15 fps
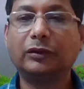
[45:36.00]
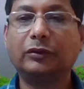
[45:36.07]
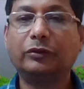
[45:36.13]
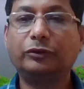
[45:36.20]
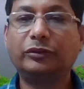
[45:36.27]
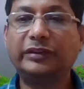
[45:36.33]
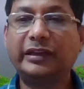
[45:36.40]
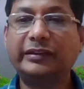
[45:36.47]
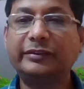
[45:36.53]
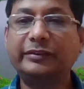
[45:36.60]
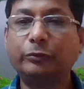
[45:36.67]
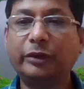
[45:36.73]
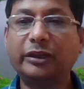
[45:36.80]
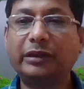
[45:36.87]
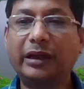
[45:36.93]
So just
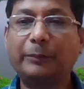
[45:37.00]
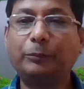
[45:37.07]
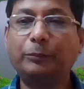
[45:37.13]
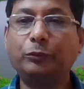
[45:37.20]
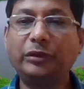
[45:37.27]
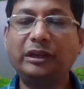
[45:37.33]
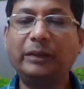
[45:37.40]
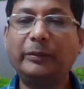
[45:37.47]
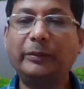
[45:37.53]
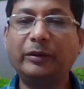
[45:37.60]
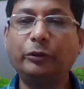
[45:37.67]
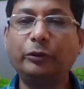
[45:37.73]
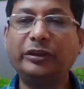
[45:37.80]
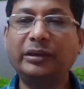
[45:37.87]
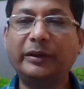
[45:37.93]
wait up to 11,
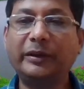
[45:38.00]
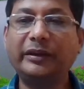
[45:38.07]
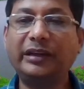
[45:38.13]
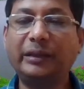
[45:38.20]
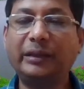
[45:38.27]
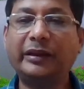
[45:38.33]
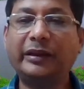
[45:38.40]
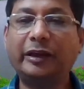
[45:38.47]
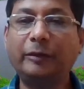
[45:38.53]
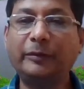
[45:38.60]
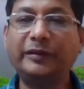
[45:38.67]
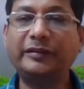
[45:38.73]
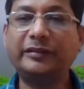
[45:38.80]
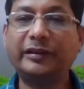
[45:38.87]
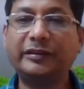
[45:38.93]
week number 11, I'll be
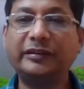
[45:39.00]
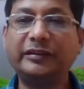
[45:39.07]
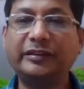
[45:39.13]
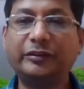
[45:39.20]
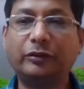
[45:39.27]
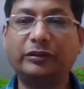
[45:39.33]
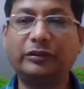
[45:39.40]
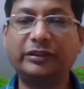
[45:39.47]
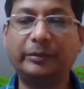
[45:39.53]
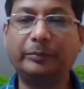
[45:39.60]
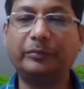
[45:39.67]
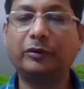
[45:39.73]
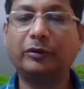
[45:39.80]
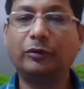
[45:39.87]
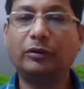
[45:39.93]
discussing this concept.
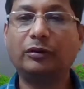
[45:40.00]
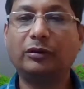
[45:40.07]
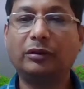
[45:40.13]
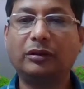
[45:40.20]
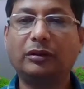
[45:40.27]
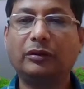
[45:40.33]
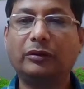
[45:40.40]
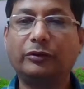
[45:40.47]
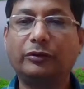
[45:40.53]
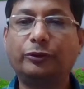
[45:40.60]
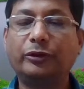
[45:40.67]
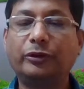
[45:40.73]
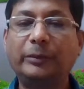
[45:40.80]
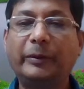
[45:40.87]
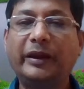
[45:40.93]
So
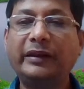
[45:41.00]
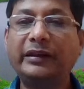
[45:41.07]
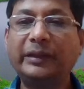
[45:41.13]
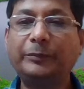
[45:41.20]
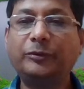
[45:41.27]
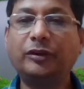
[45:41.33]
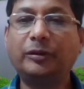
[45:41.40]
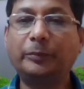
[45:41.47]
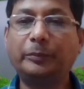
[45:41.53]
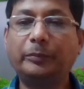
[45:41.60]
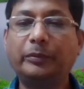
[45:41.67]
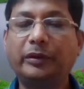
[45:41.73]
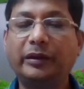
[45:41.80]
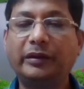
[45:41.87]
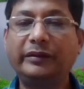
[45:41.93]
different types of
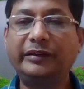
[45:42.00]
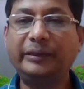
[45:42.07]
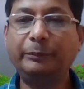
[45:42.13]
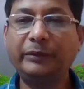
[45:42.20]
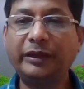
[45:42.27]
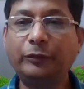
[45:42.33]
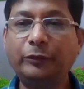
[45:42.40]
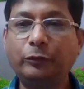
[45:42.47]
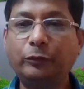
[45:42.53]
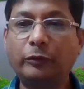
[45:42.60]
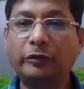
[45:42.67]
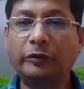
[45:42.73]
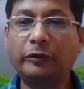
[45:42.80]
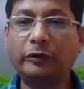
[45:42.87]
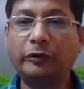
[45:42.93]
deep
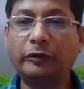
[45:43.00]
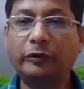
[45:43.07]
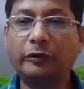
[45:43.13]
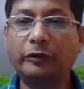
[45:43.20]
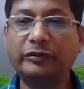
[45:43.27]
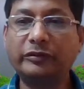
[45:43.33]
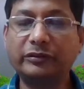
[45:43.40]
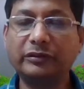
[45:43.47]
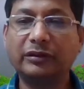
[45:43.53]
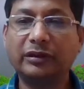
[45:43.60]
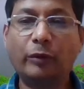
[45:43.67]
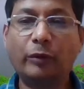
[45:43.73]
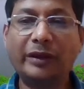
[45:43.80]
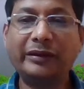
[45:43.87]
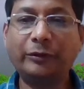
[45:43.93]
networks,
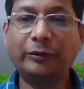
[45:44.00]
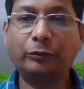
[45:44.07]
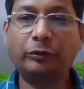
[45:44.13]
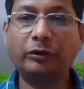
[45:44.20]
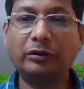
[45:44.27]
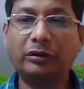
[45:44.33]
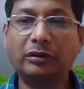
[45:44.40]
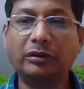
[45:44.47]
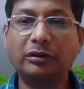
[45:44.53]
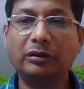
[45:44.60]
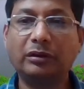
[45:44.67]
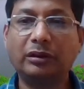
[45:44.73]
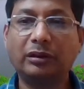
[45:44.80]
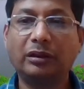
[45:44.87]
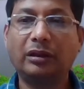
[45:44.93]
and in one network,
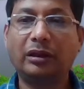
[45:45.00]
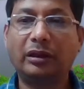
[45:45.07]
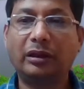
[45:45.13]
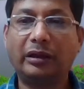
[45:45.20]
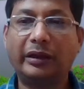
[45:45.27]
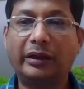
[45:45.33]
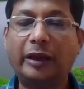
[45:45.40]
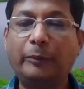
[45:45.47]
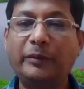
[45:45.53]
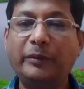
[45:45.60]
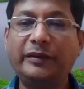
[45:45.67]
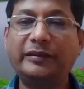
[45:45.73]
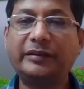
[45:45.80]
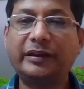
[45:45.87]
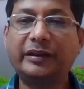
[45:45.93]
I'll be
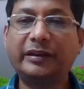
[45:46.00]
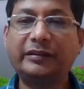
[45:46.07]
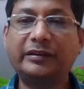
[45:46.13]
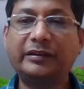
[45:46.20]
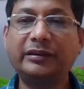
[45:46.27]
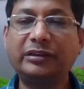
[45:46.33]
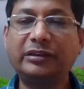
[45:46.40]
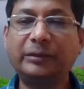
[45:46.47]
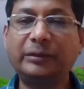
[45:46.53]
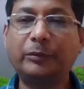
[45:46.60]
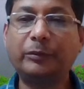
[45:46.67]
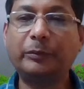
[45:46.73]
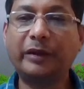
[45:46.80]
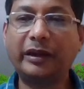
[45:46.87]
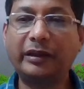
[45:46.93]
discussing the concept of
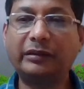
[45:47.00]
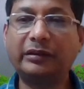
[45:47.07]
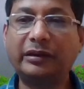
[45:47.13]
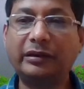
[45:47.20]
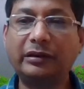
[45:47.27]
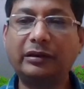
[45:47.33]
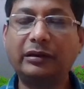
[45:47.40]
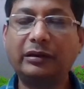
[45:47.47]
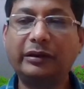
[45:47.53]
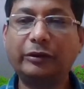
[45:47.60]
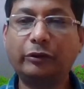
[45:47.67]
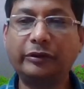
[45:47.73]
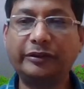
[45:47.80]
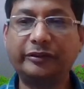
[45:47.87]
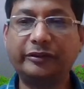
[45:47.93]
character
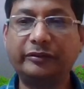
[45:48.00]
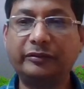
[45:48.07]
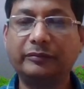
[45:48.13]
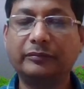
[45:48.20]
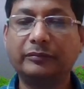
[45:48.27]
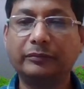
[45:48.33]
recognition.